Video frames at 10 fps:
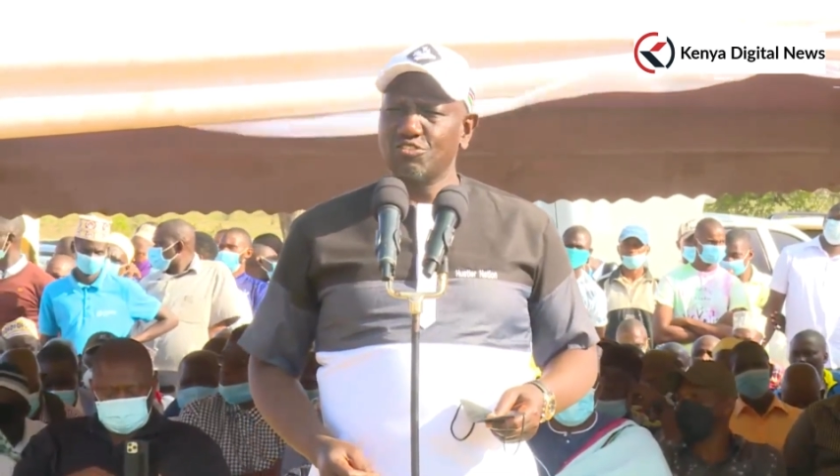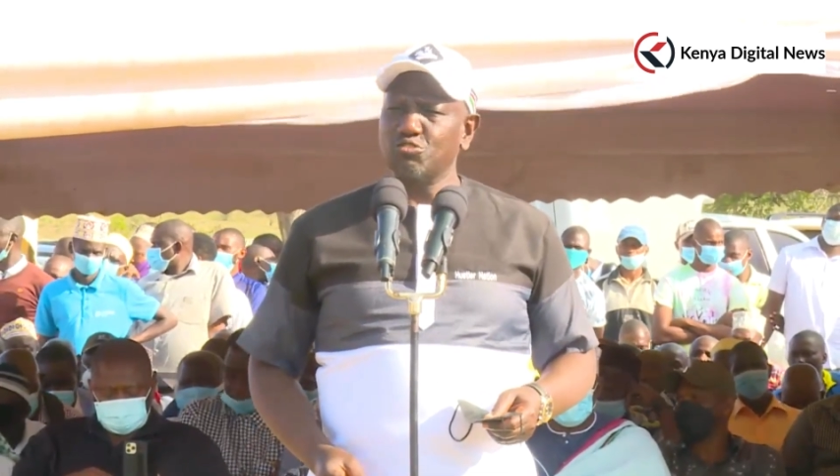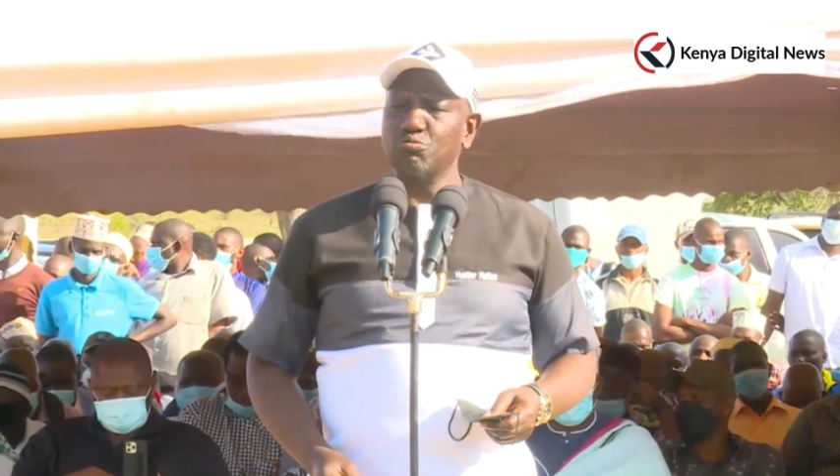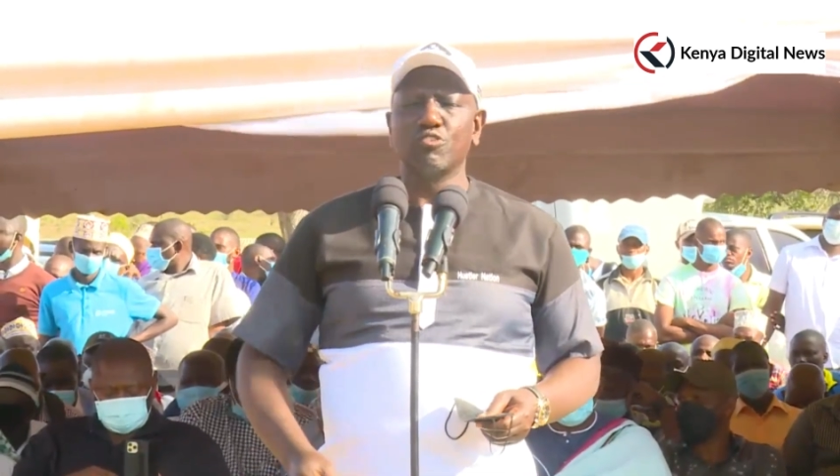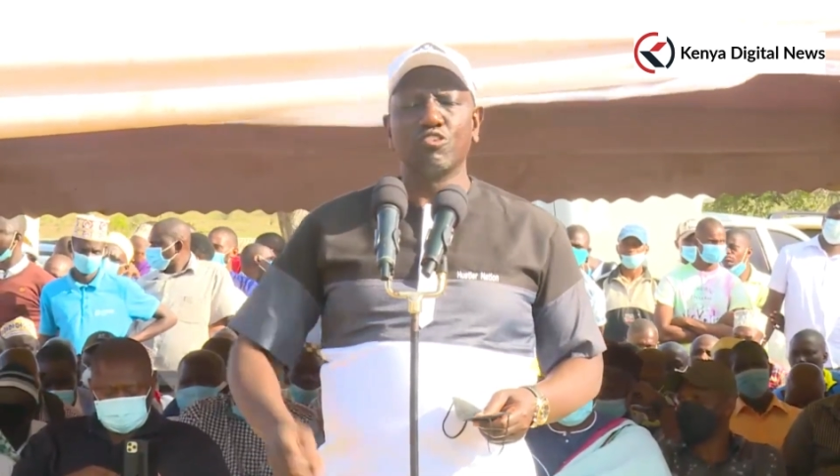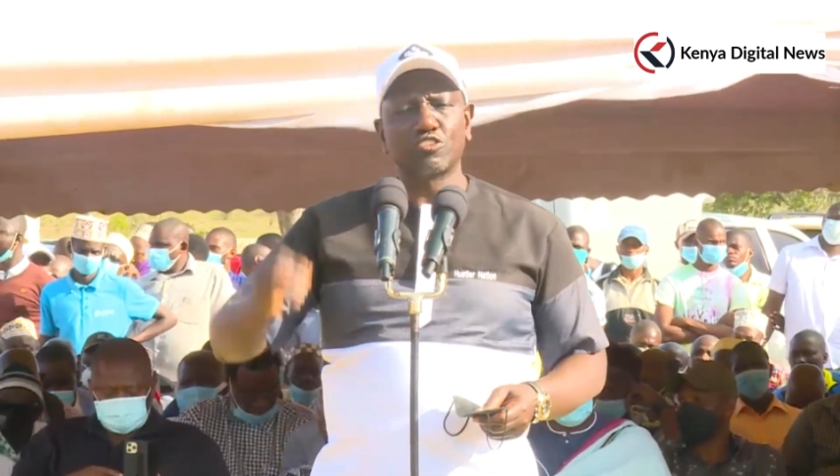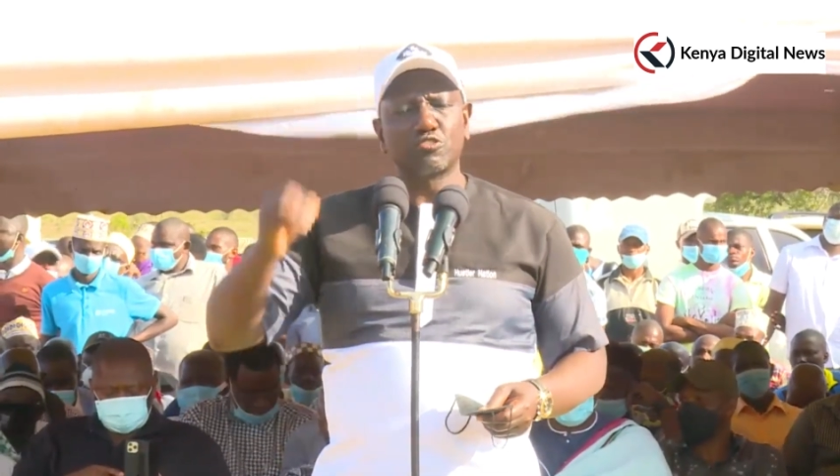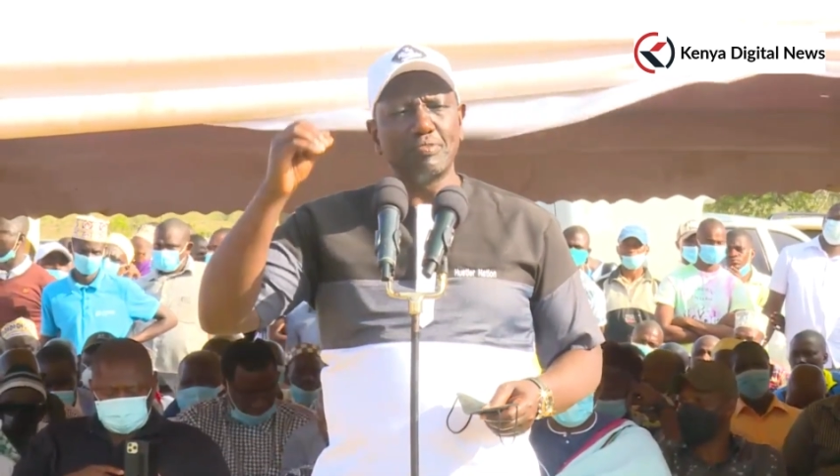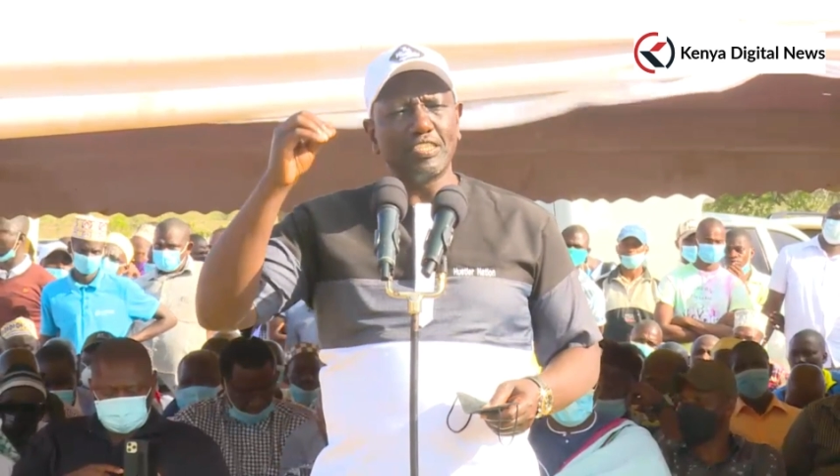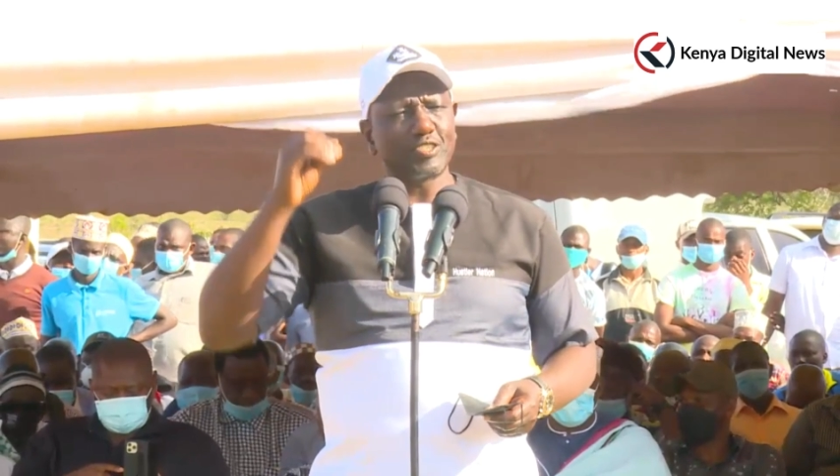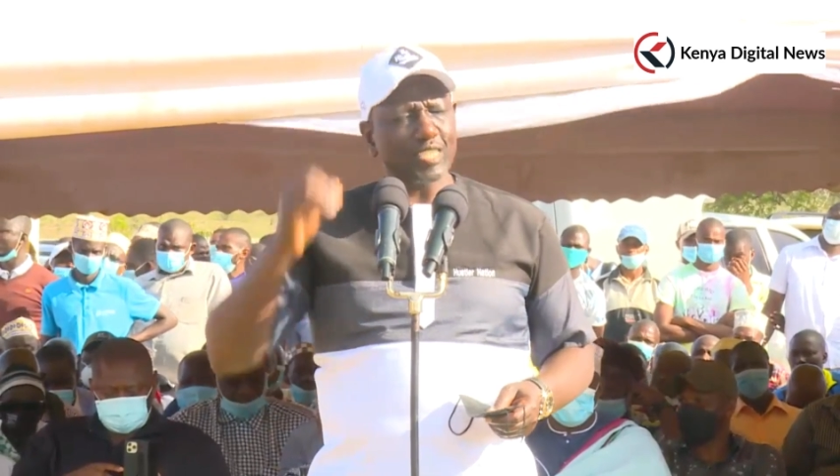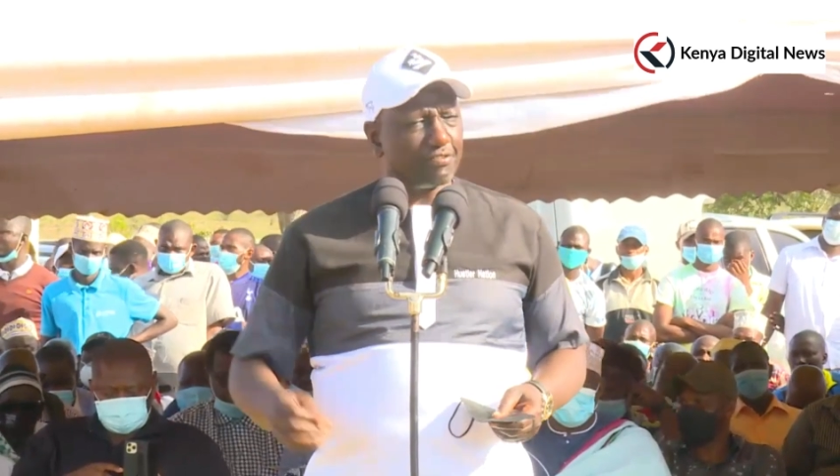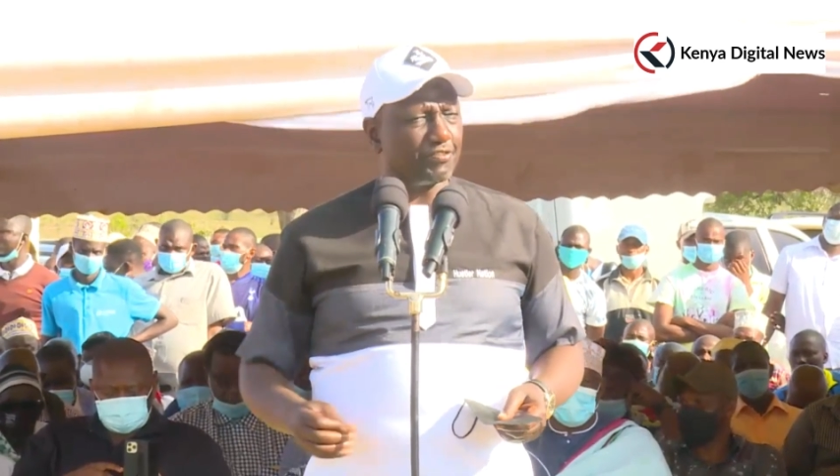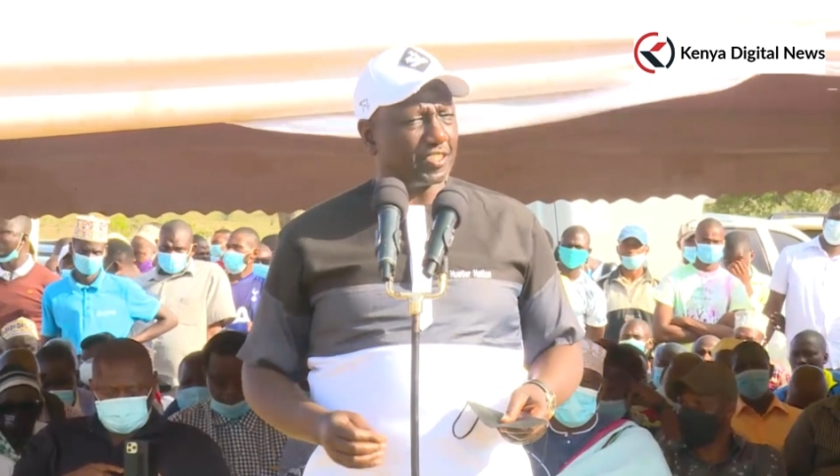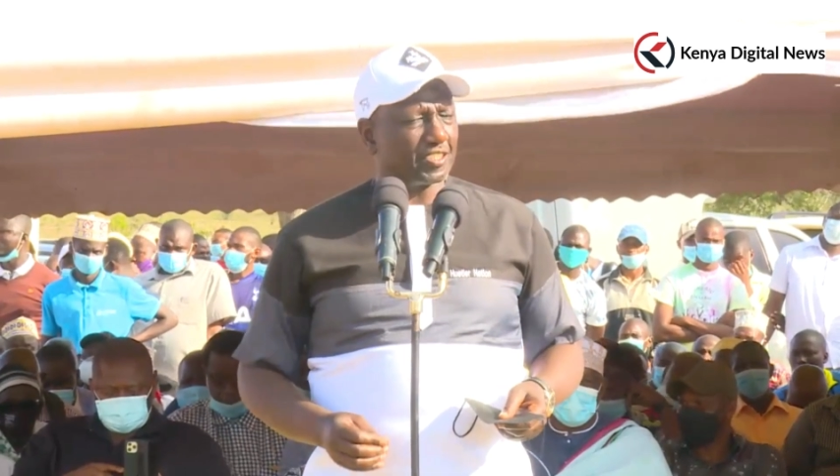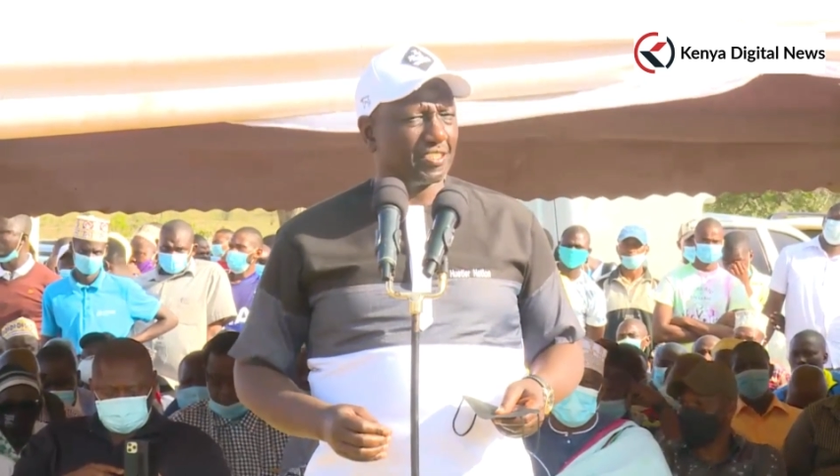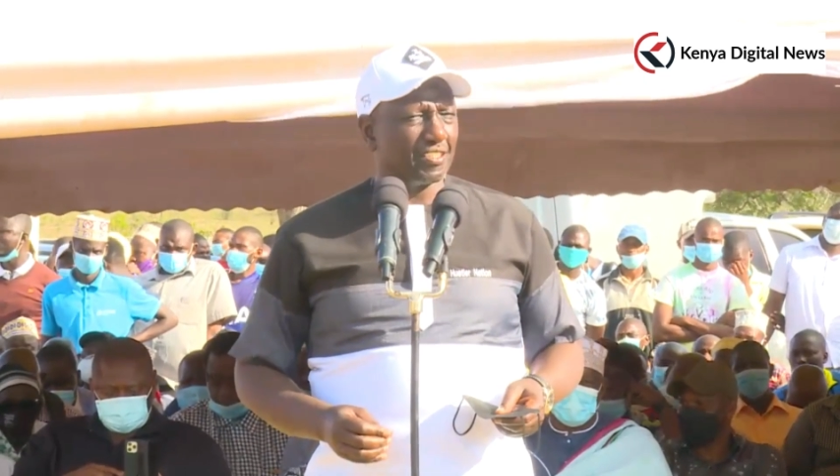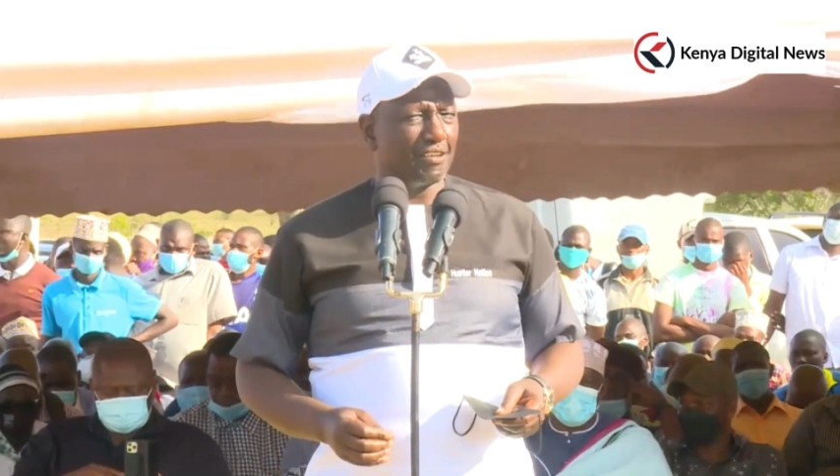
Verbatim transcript: to not to be selfish,